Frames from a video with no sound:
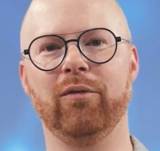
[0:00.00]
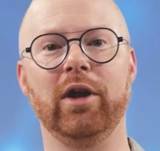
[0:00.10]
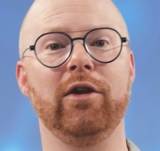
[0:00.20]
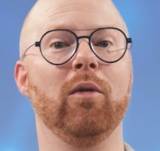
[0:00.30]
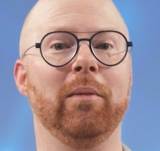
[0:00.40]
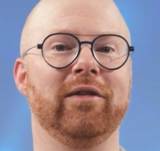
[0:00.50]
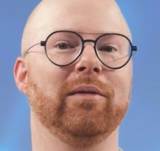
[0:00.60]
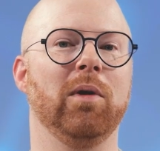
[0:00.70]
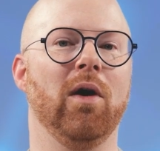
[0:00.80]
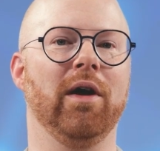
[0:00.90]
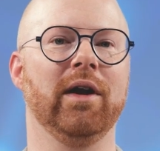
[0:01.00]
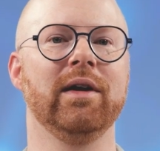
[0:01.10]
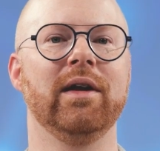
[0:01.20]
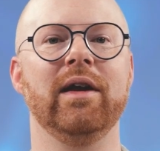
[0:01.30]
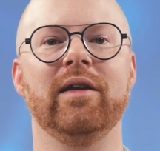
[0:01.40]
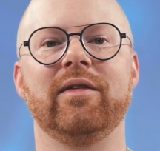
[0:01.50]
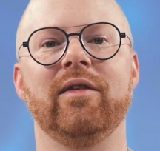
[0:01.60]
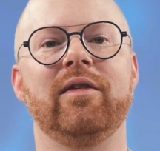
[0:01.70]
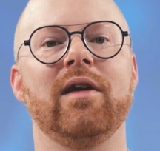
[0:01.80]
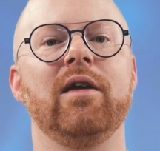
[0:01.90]
The Video Mixer plugin is
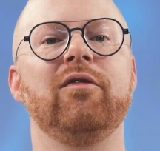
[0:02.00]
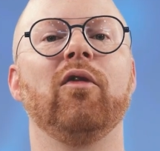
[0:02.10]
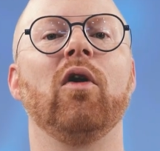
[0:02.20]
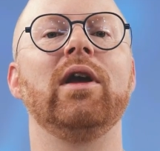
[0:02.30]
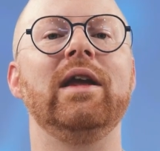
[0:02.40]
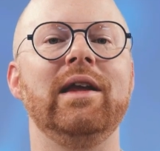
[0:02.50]
designed for